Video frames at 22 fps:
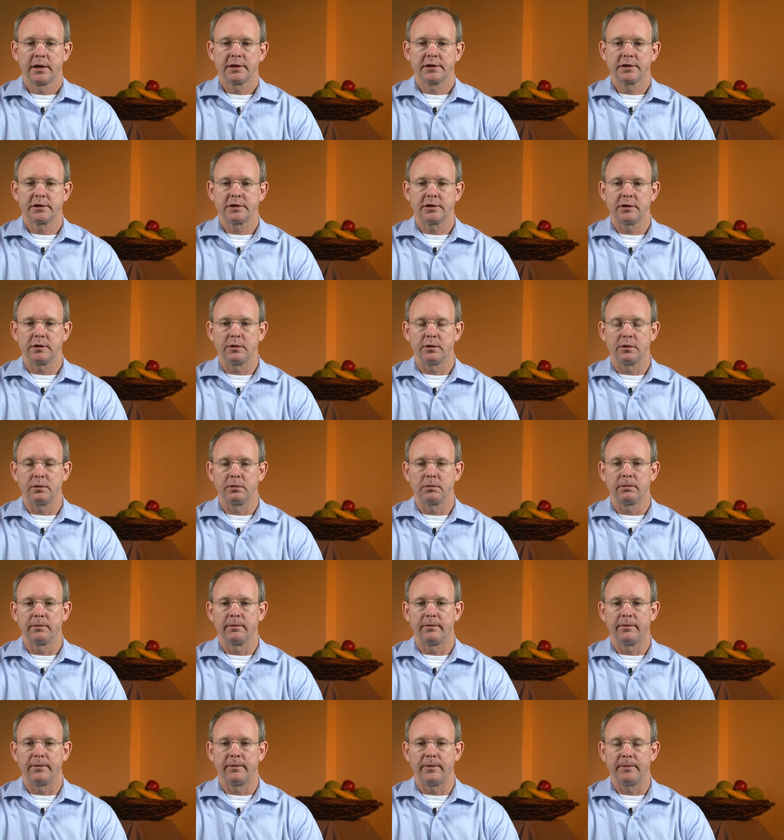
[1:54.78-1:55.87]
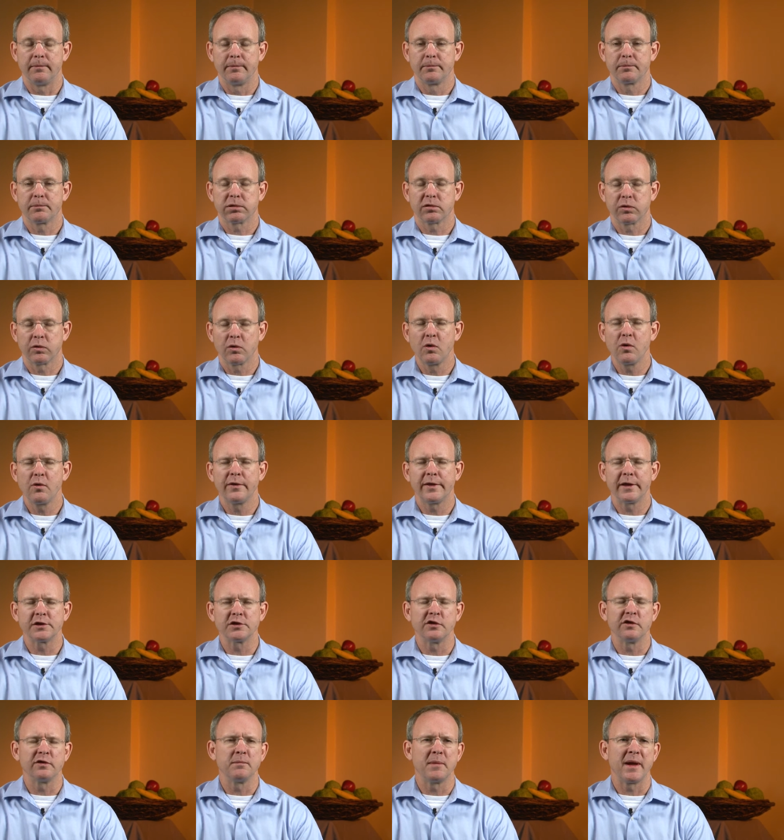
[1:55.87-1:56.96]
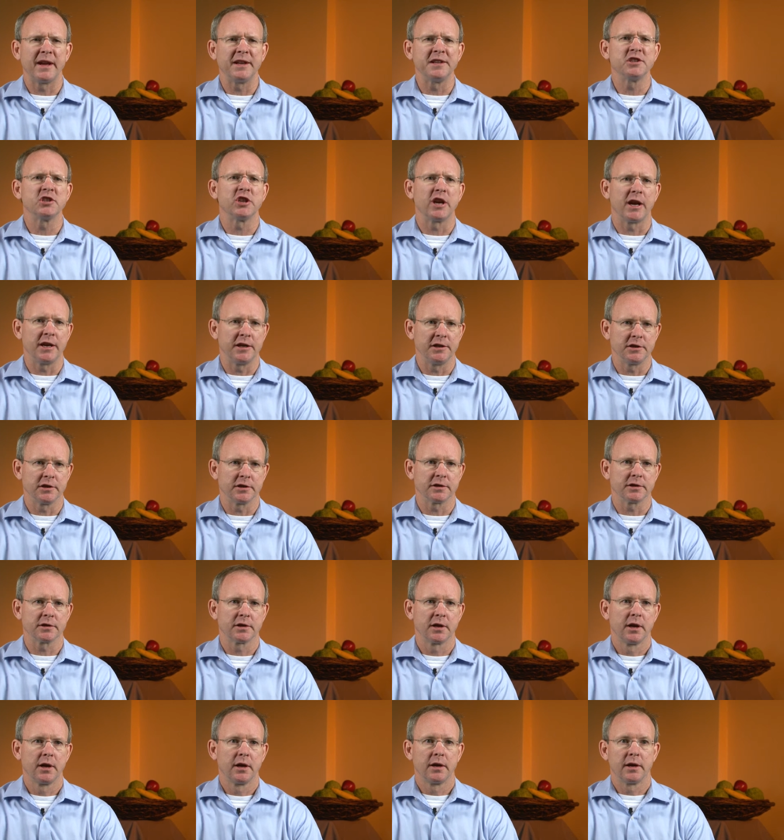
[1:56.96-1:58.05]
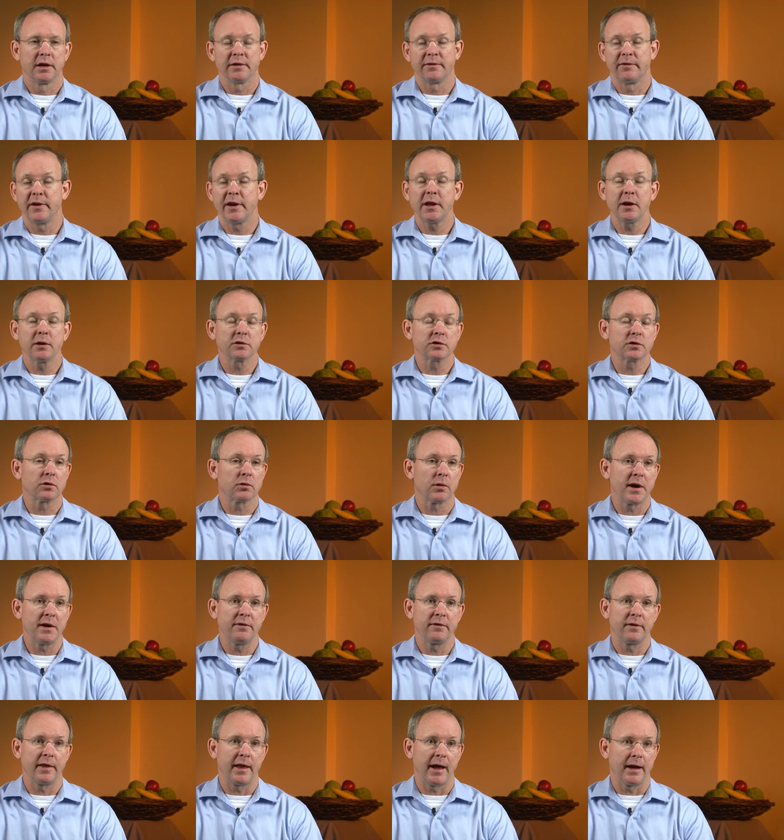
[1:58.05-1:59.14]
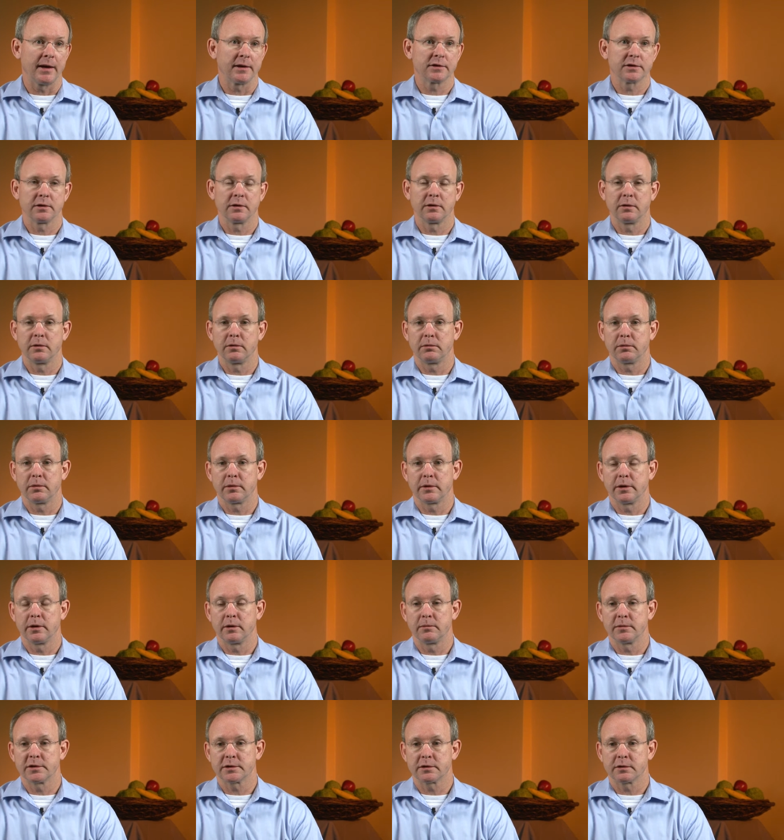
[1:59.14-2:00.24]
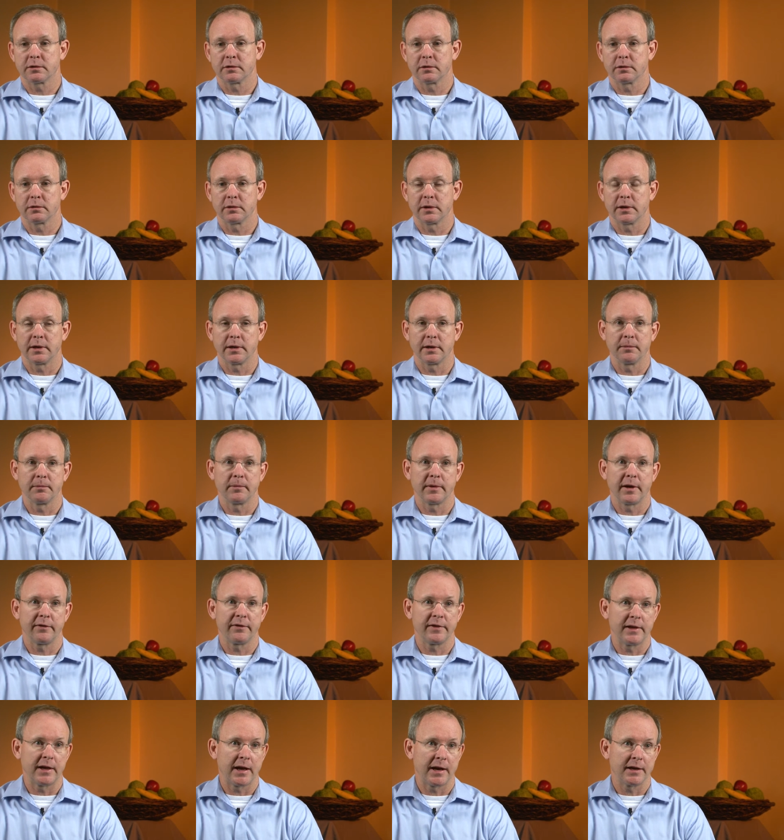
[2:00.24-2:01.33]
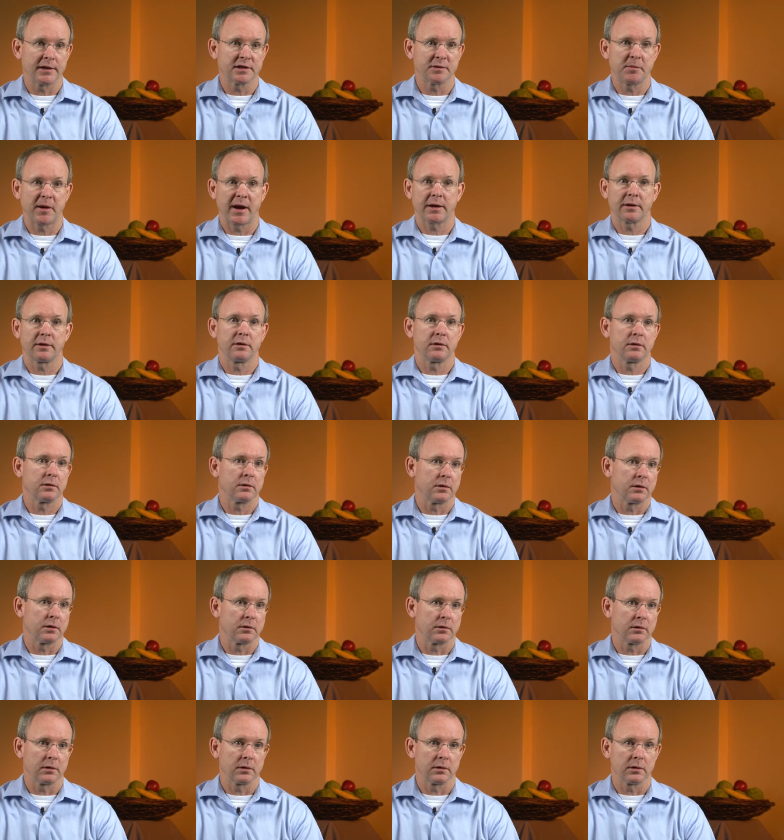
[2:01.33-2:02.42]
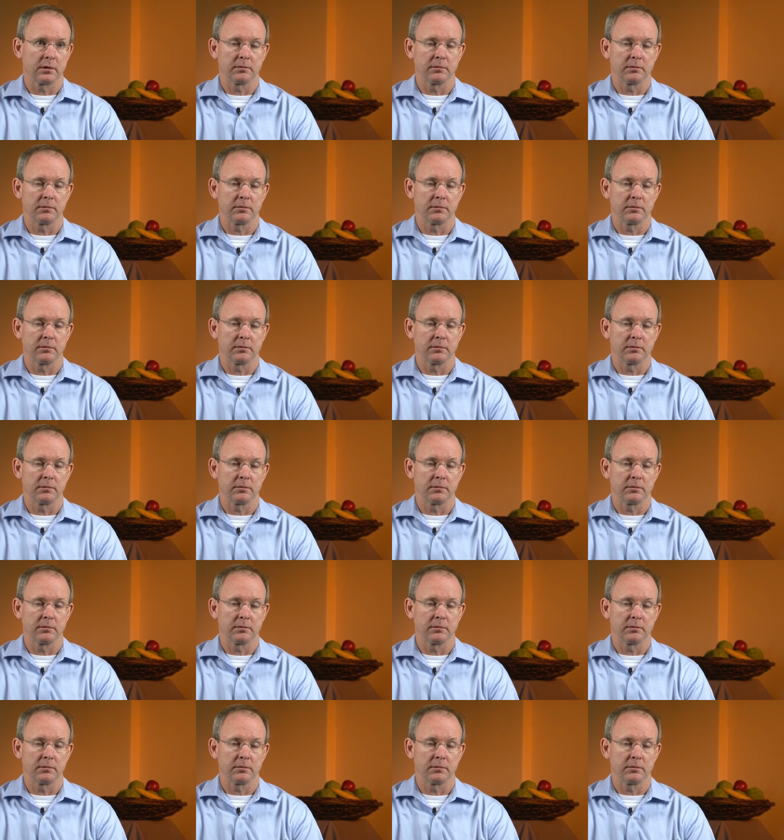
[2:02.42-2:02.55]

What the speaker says: to prove that you've made changes. A video is great for that. So, Mr. FDA Inspector or